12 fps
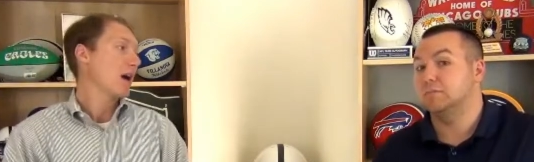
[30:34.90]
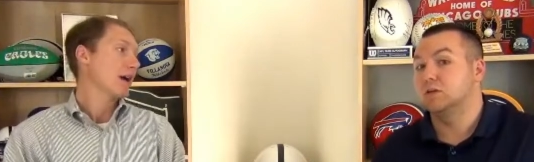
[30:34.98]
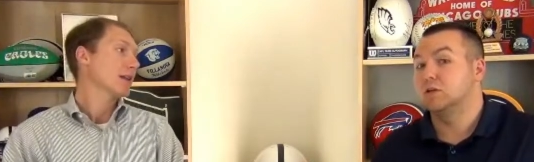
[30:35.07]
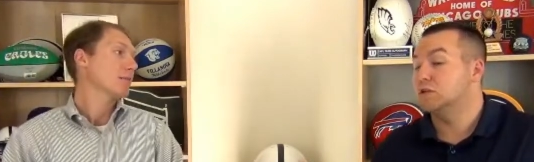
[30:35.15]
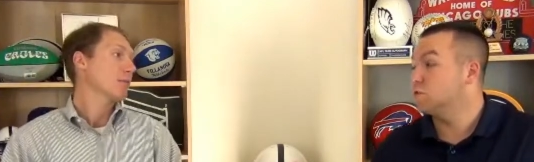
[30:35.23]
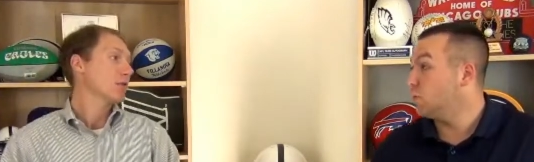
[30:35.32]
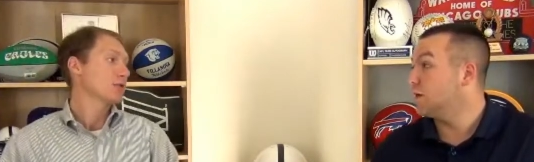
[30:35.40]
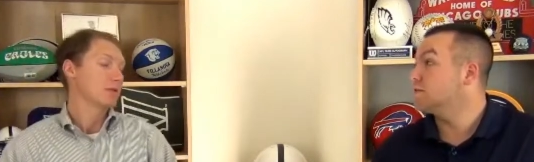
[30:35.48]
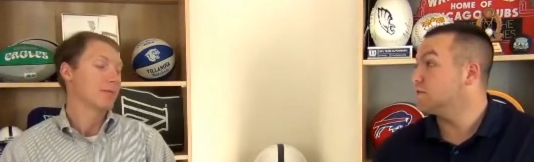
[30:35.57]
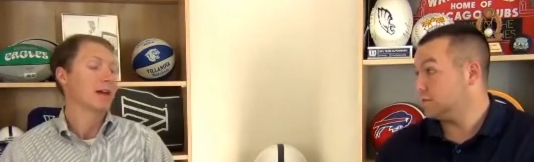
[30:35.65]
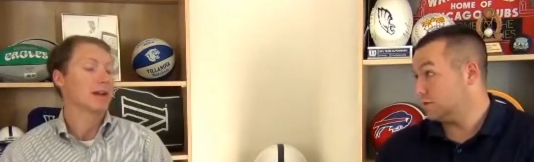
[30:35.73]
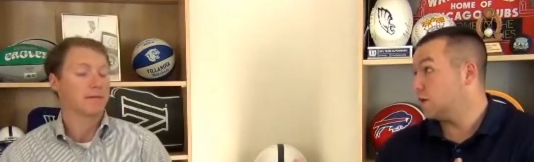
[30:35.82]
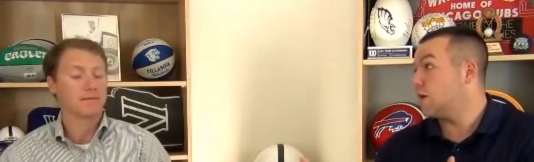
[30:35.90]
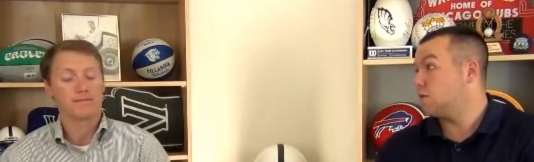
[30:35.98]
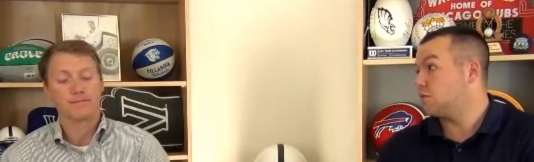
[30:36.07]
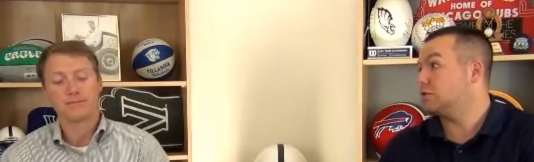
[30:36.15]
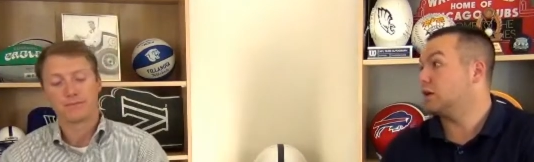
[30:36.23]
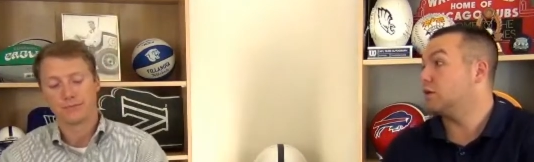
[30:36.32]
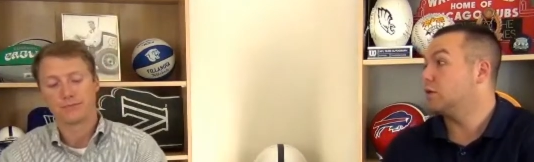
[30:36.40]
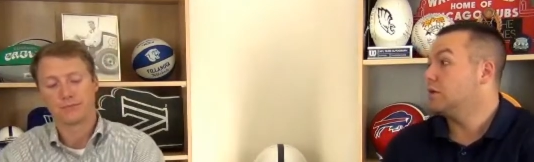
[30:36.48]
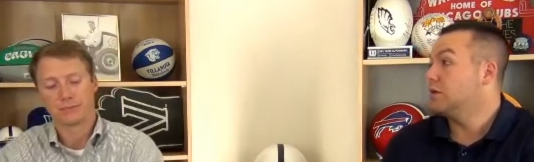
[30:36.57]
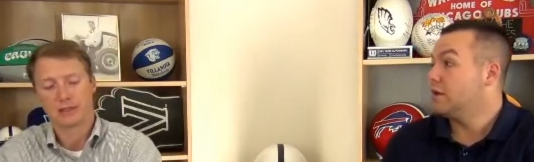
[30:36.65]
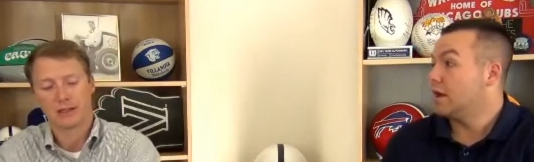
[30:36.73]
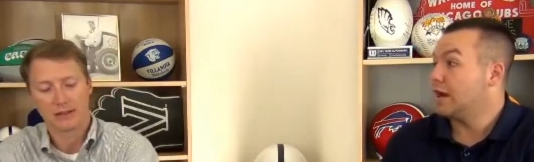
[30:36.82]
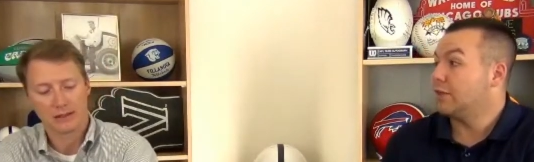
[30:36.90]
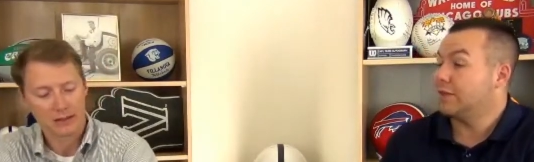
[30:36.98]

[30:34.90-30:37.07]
Speaker 1: I get the twice, point you, you know. So I